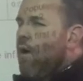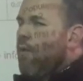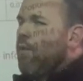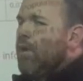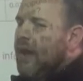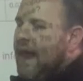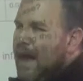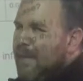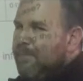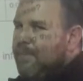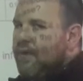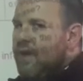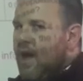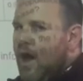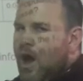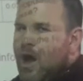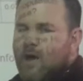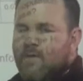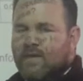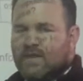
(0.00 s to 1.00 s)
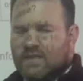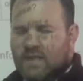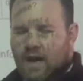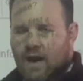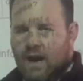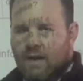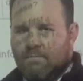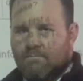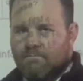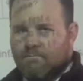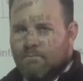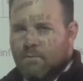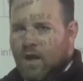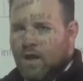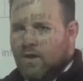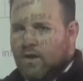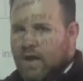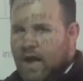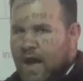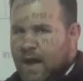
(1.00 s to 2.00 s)
what will happen over time.
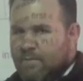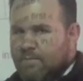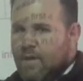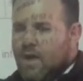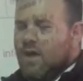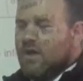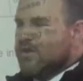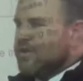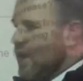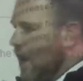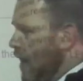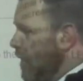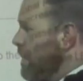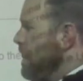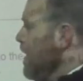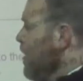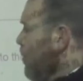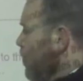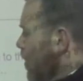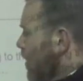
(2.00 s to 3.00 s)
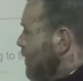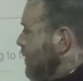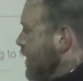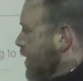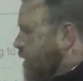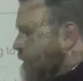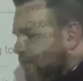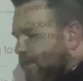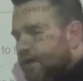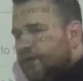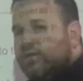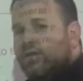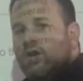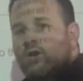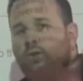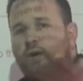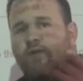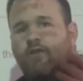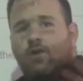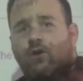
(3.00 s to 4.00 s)
Okay, so what have we covered?
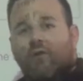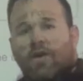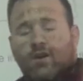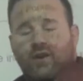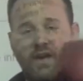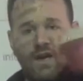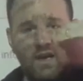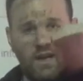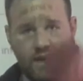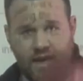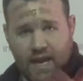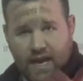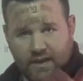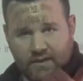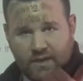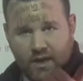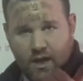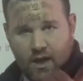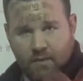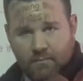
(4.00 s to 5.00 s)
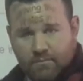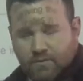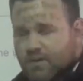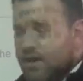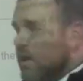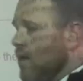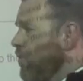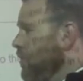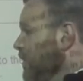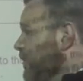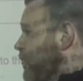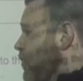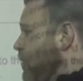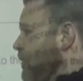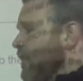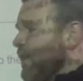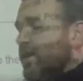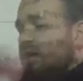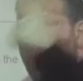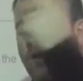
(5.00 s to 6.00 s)
We've covered key terms, we've
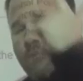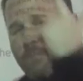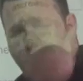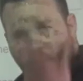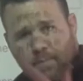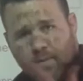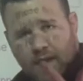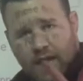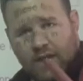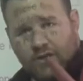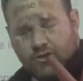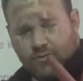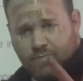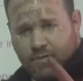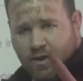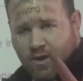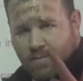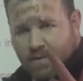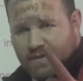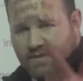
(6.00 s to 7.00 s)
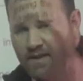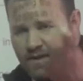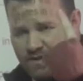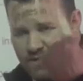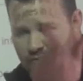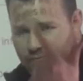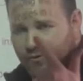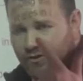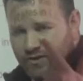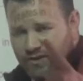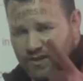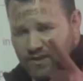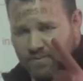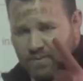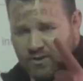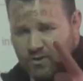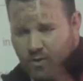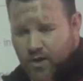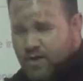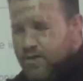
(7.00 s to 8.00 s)
covered population pyramids and differences
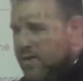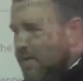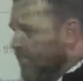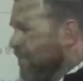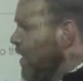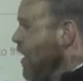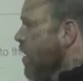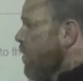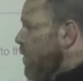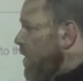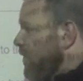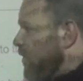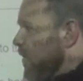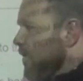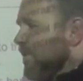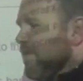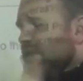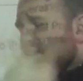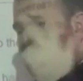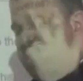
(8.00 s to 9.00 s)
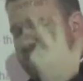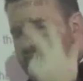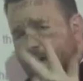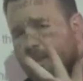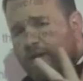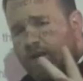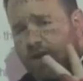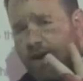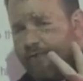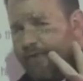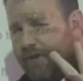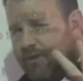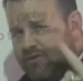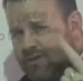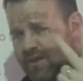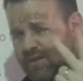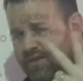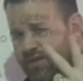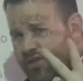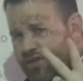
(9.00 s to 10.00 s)
between them, we've covered the demographic
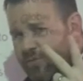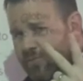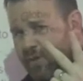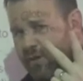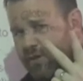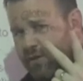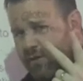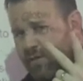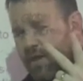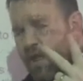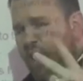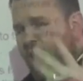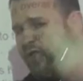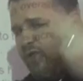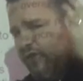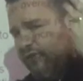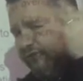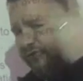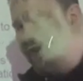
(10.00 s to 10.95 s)
transition model, the